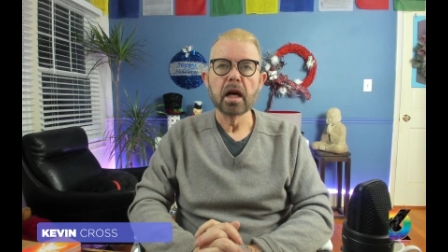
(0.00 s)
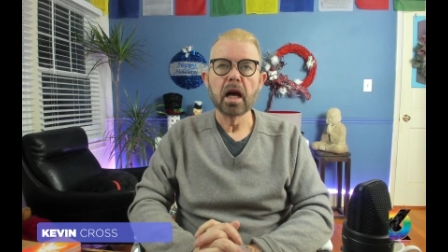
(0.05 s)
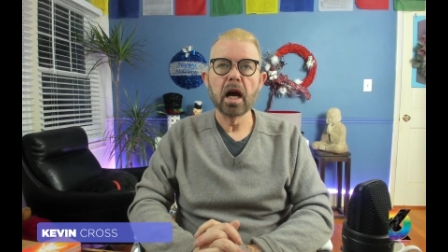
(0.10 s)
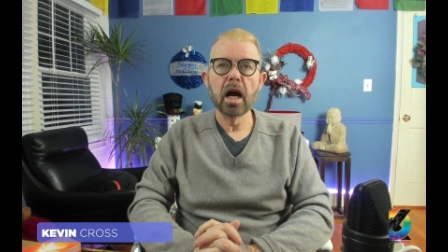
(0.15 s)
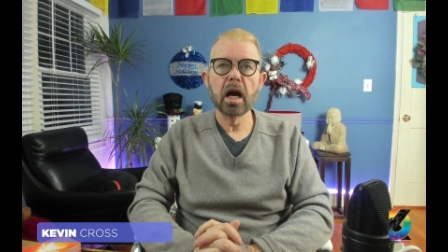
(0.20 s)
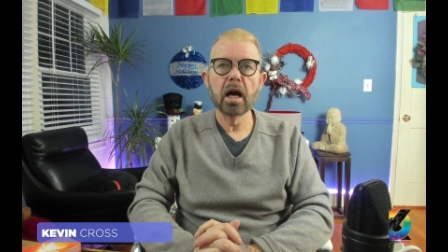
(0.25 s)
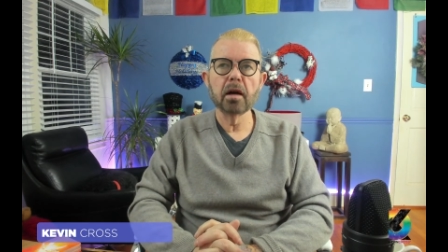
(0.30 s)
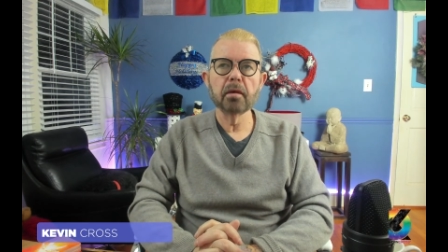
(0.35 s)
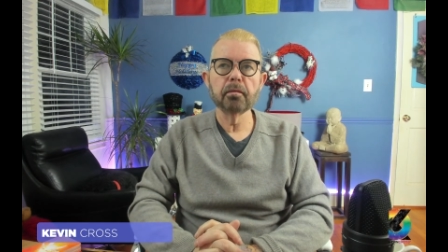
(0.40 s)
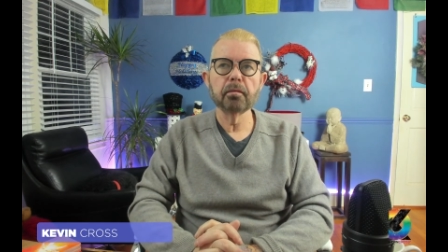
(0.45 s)

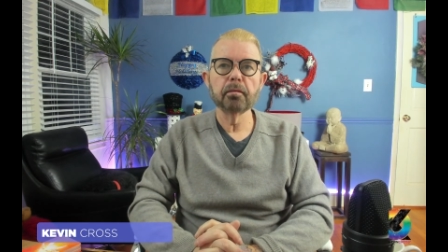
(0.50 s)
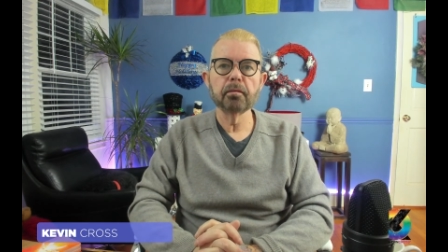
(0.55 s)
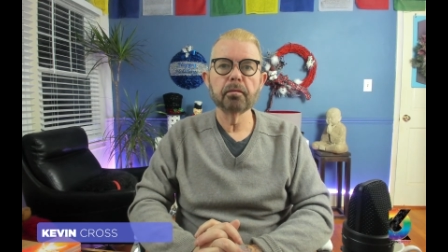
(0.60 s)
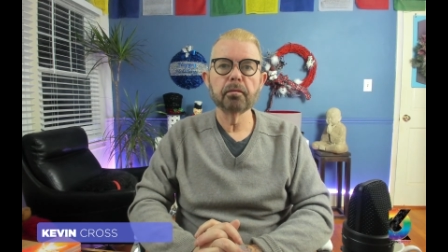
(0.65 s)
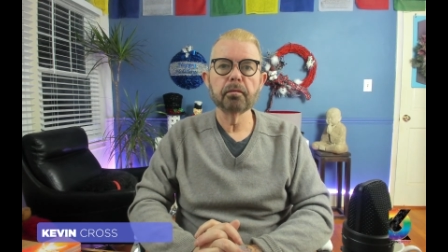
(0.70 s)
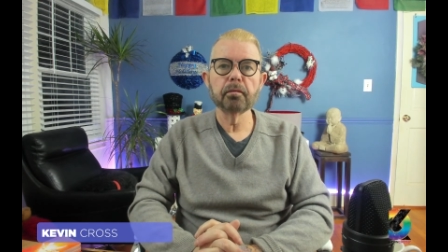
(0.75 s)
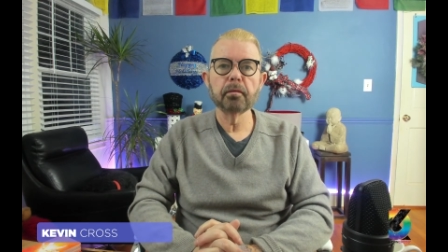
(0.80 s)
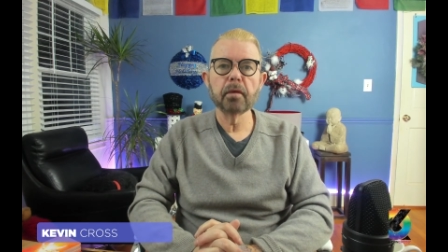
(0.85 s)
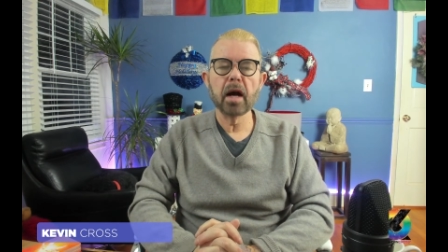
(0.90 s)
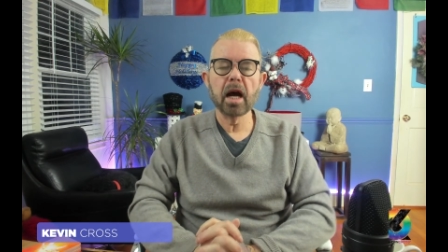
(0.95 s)
Um,
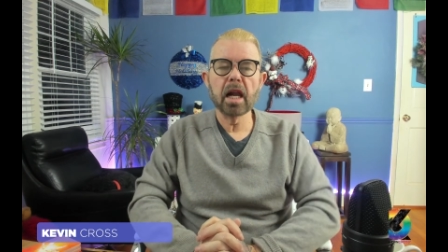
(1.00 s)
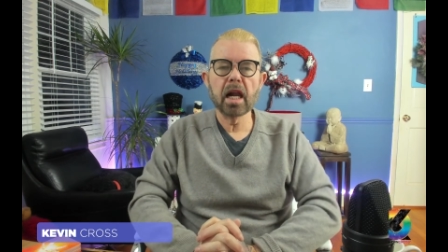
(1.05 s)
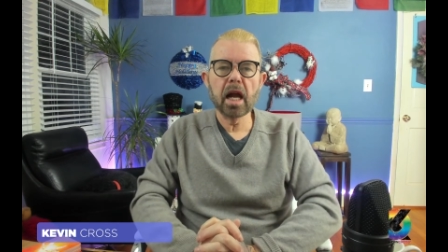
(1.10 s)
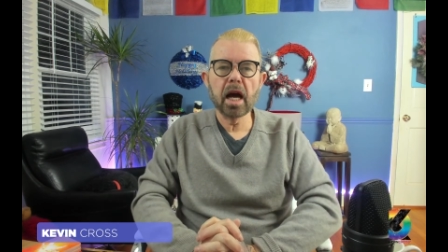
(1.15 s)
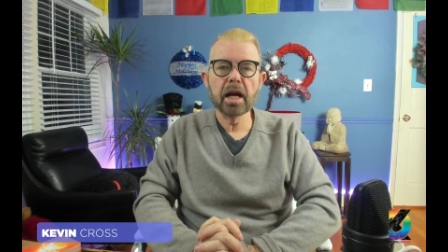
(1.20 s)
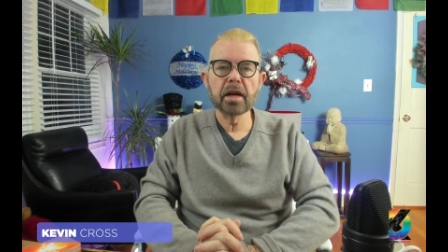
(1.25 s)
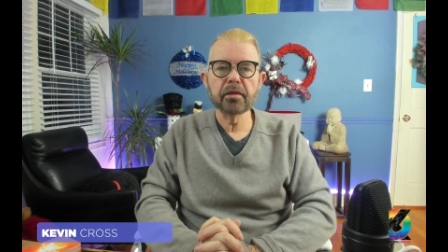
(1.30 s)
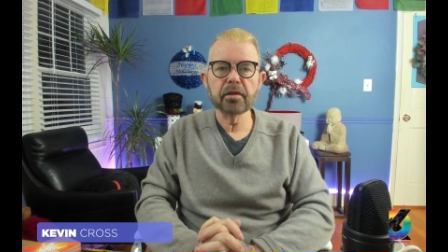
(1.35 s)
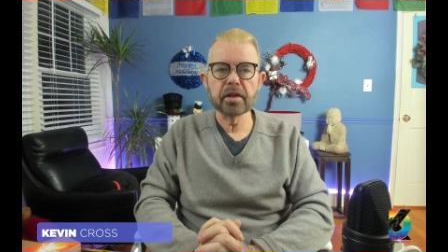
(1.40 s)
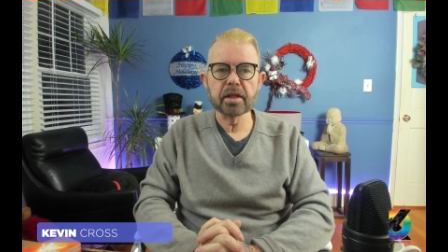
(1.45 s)
I
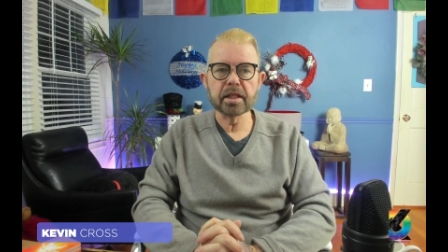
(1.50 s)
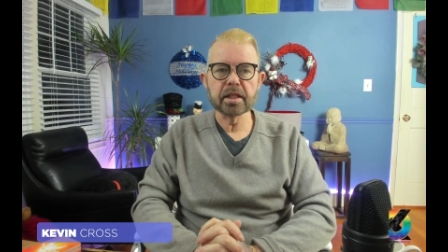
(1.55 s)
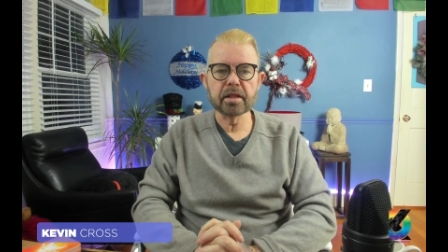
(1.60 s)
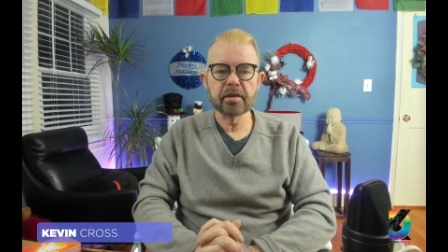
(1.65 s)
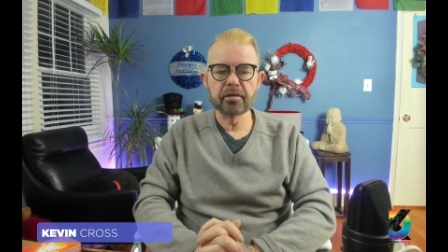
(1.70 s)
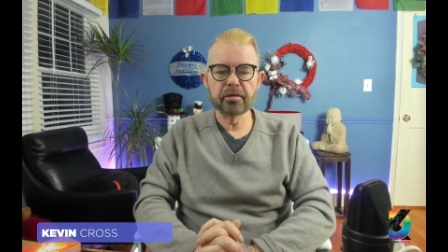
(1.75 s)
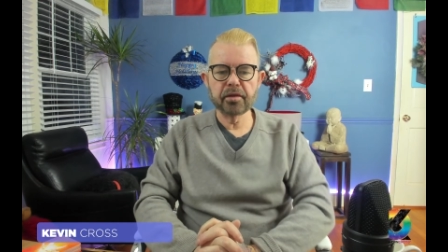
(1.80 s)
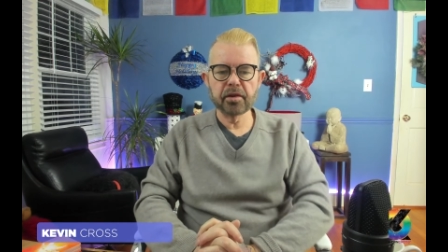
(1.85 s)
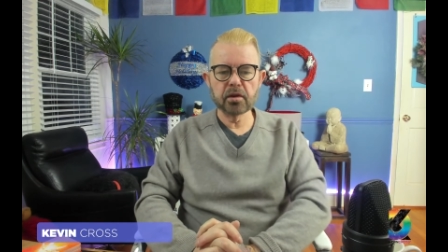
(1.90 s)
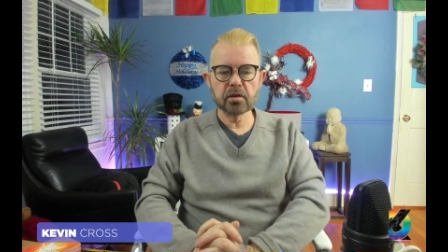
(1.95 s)
like this.
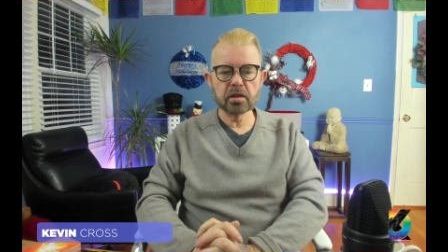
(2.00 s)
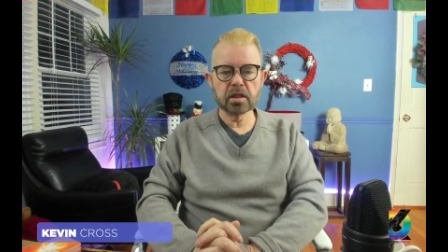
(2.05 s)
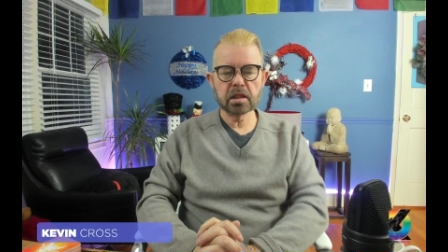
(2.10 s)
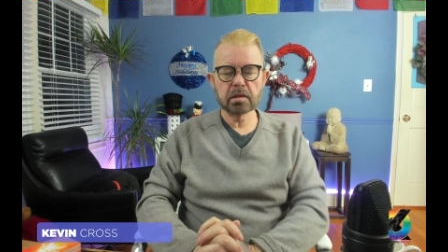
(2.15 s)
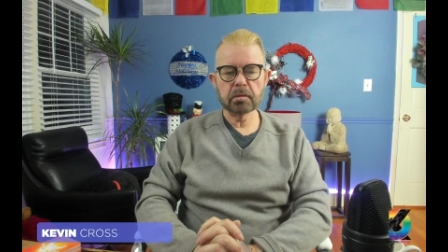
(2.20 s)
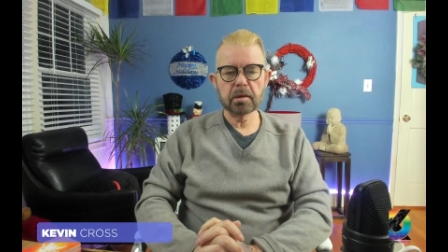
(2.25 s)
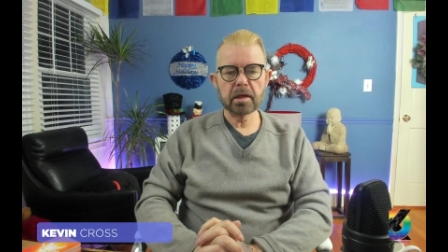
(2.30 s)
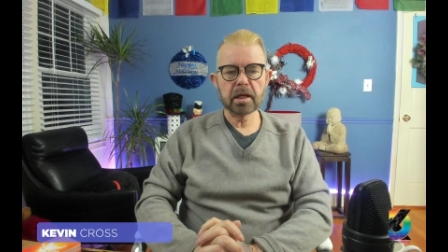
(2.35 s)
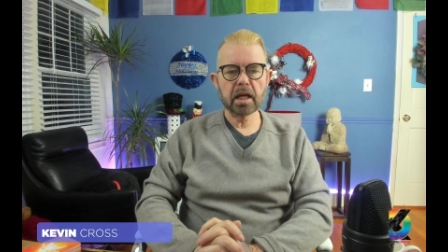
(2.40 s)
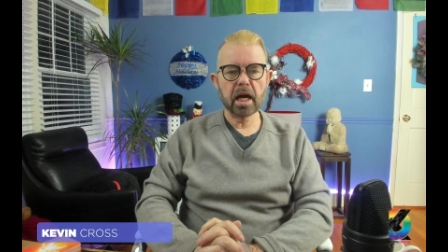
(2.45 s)
It feels to
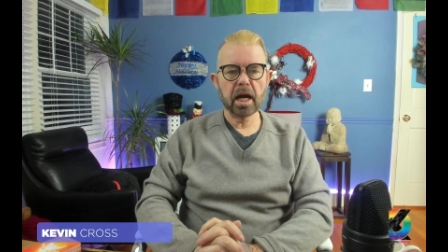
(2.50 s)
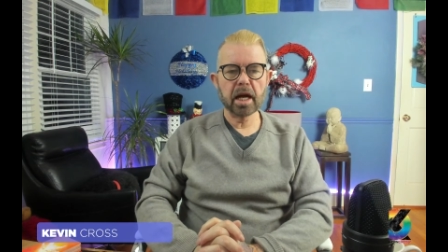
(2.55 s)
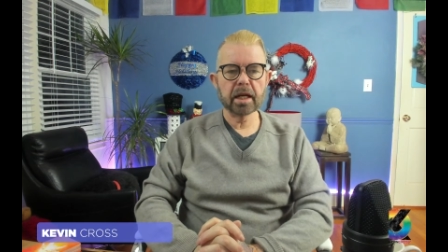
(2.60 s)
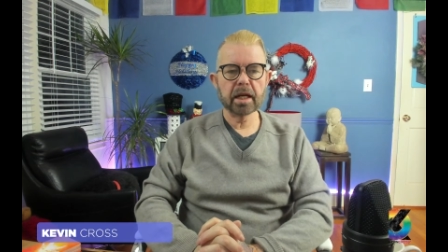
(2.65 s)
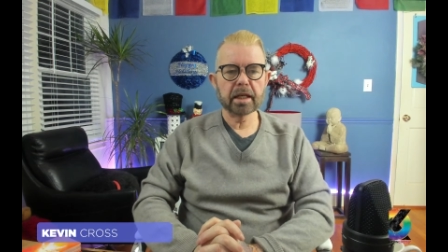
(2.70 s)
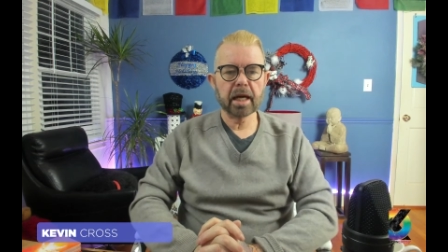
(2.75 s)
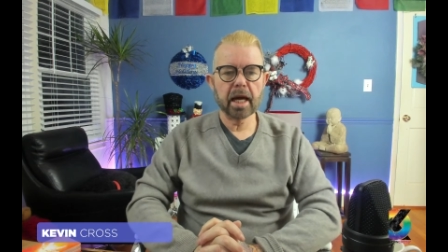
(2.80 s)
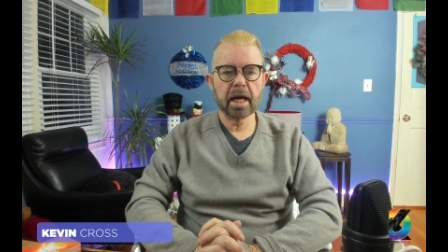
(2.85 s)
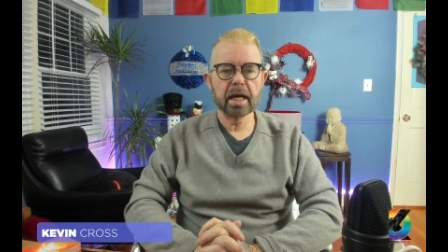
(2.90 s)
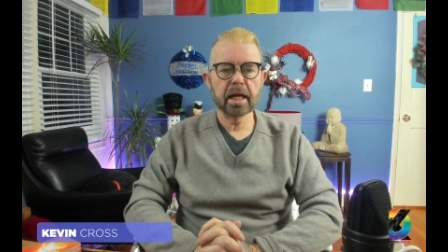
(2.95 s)
me
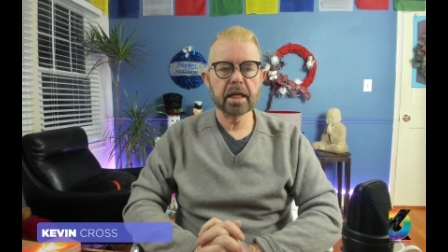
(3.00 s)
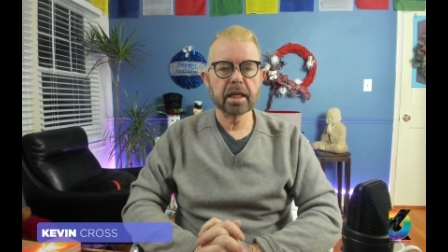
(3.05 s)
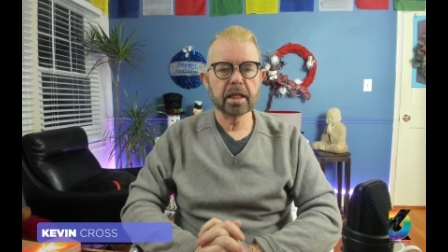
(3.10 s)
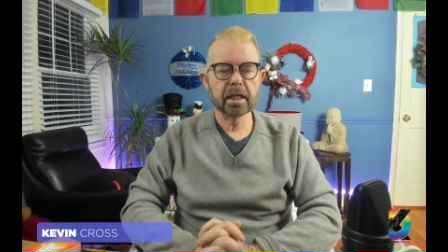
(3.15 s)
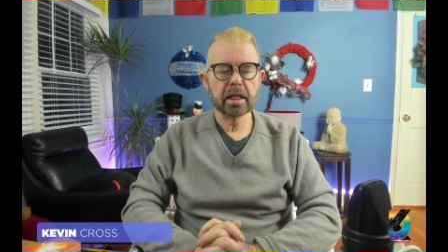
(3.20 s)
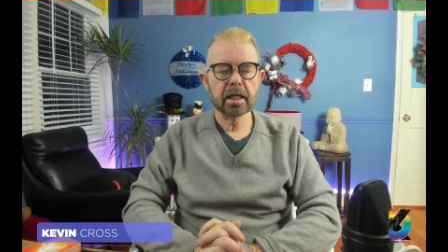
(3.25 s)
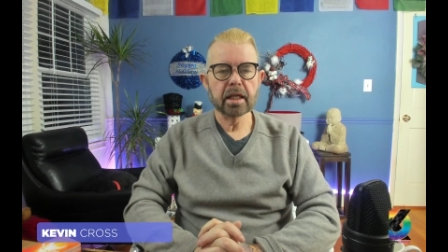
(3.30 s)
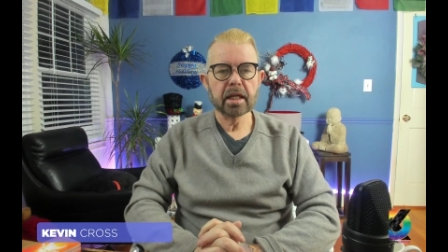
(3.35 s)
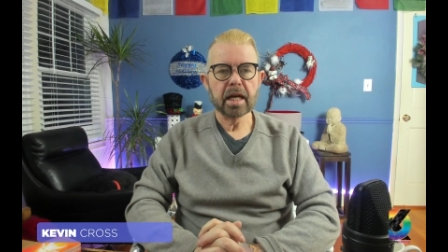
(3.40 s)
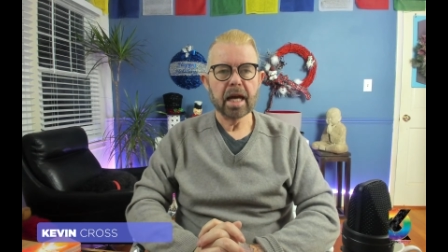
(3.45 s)
like a